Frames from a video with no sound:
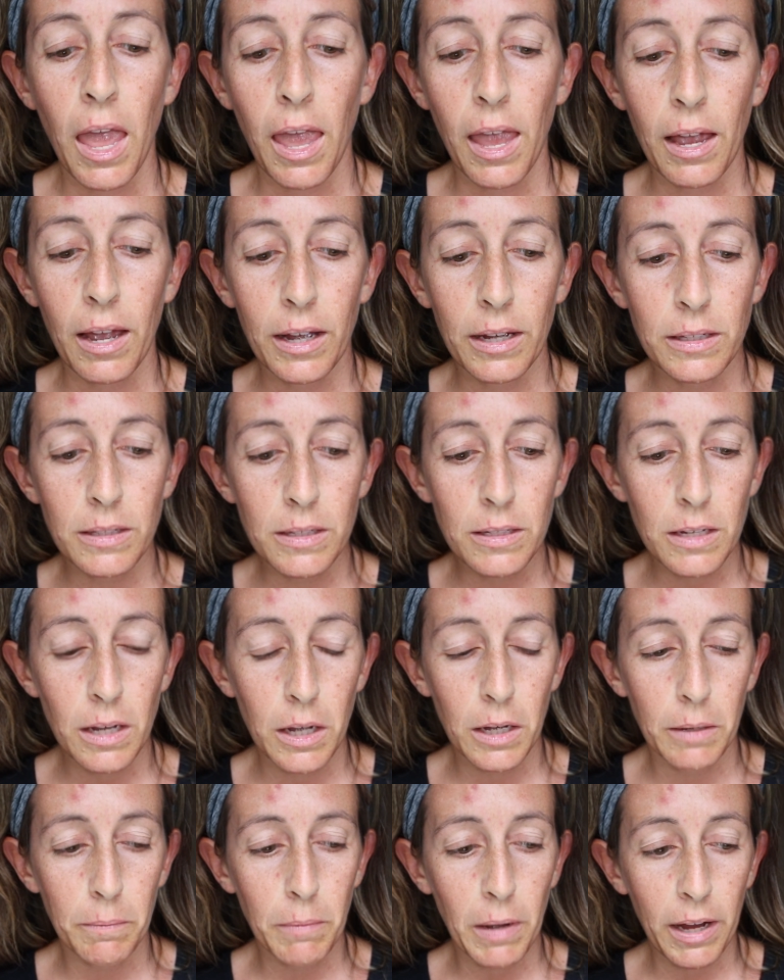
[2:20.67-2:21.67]
And
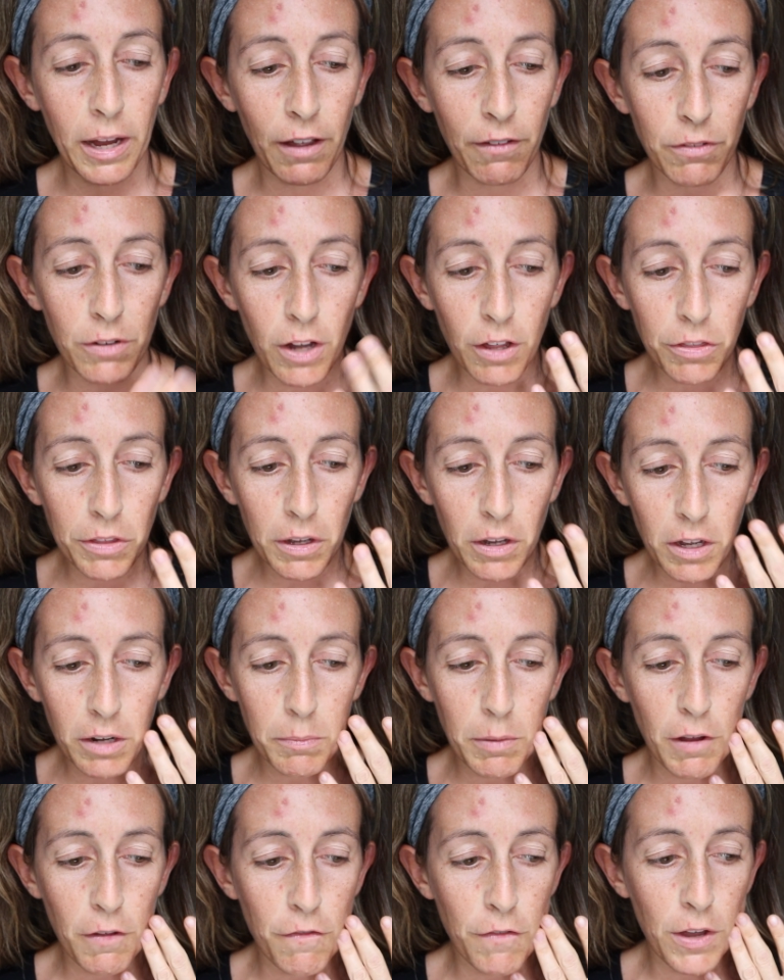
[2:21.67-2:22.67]
I have nothing on
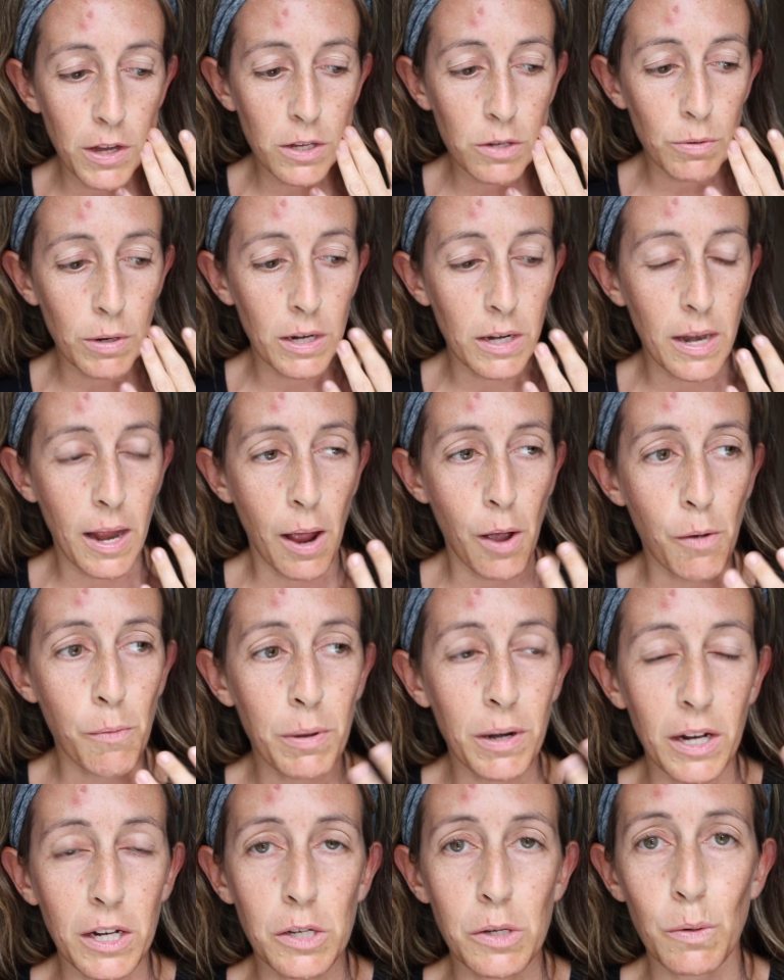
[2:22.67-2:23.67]
my face right now,
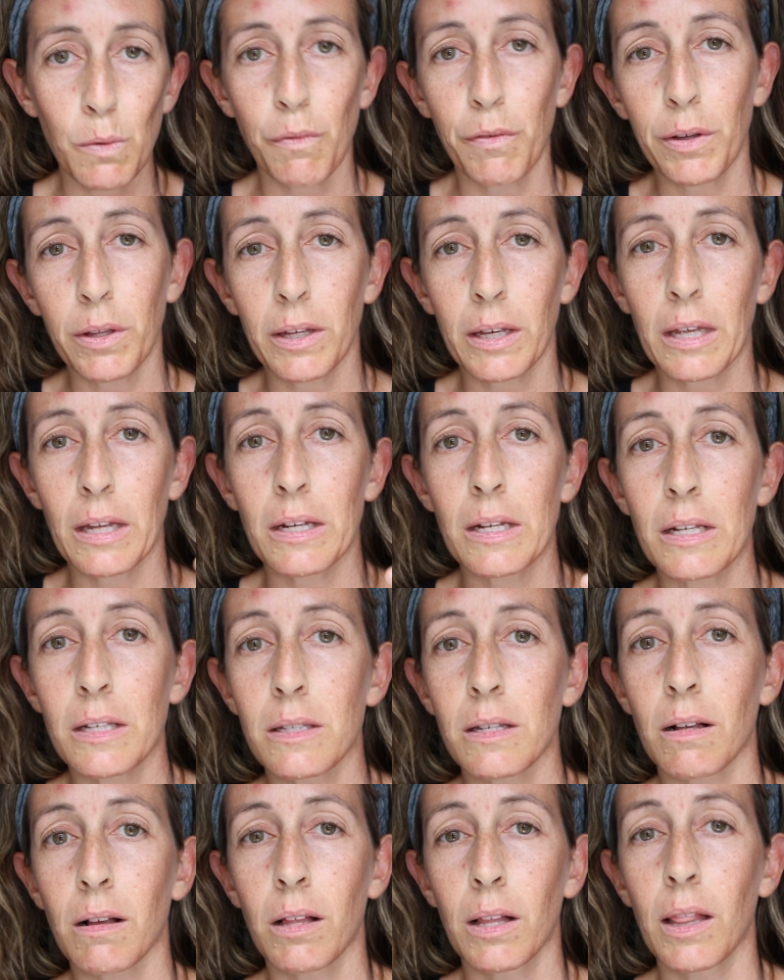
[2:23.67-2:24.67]
but I do feel like it
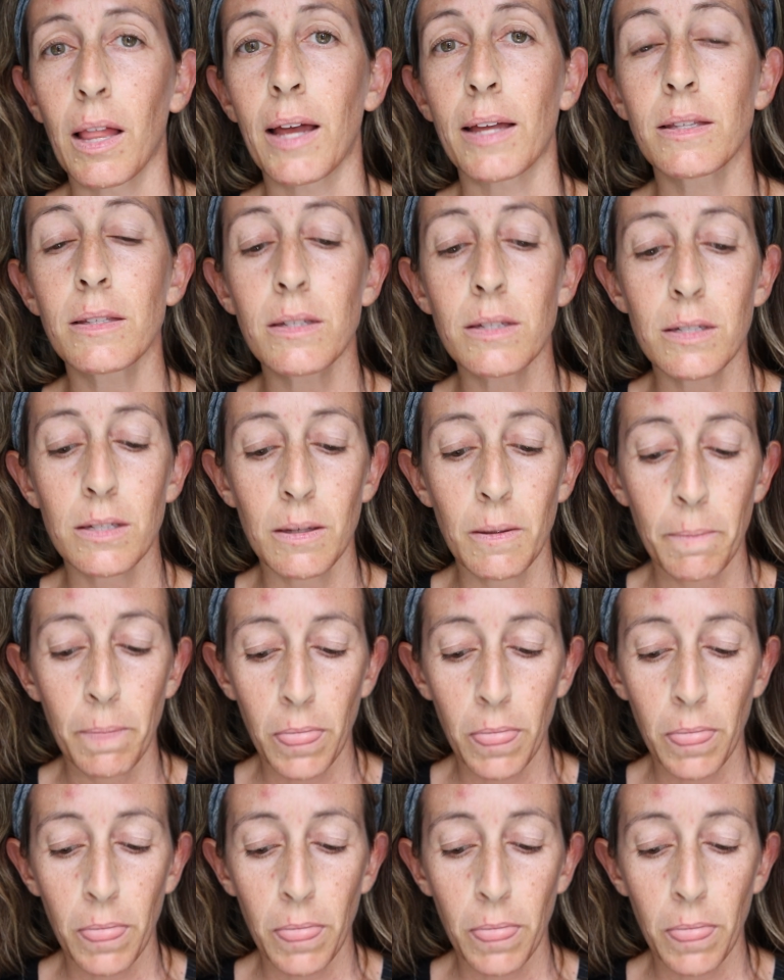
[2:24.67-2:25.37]
needs a cleanse.